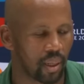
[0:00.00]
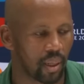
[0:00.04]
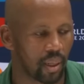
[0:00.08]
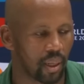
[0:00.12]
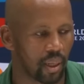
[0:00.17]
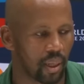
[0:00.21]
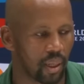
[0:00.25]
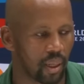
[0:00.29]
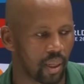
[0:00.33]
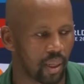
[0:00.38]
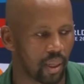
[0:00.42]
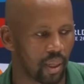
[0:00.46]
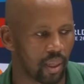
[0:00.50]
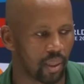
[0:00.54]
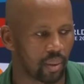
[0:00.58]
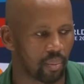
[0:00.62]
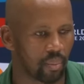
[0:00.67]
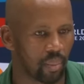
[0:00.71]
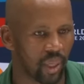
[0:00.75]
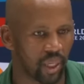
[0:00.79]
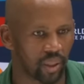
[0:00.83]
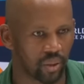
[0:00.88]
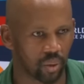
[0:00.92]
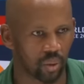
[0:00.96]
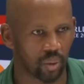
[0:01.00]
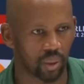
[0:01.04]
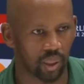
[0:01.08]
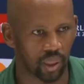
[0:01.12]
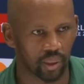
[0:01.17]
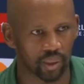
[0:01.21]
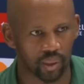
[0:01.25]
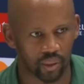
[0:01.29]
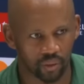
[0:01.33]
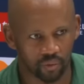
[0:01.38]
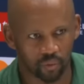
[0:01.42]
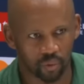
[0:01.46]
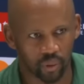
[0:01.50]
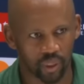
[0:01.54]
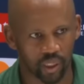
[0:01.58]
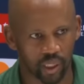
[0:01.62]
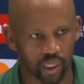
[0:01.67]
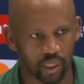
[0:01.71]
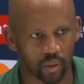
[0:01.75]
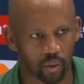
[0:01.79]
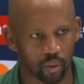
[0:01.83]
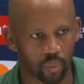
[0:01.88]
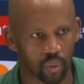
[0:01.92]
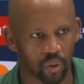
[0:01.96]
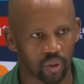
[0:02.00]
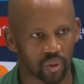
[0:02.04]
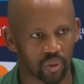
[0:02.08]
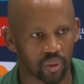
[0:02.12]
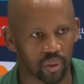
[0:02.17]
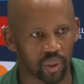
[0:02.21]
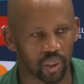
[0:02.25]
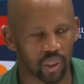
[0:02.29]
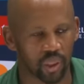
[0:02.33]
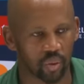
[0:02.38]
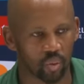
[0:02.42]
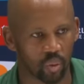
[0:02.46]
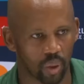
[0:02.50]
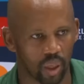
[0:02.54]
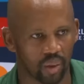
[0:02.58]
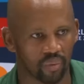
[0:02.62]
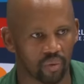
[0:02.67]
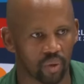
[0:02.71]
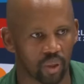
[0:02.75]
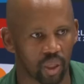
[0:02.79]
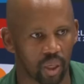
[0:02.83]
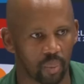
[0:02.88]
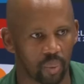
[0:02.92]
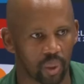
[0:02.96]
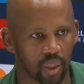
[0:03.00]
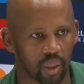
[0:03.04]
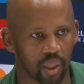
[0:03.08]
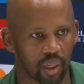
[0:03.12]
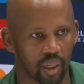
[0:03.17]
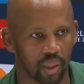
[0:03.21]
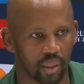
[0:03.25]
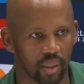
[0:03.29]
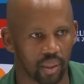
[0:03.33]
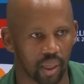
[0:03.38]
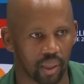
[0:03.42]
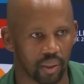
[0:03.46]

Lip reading: and make sure that if we get opportunities, we have to capitalize.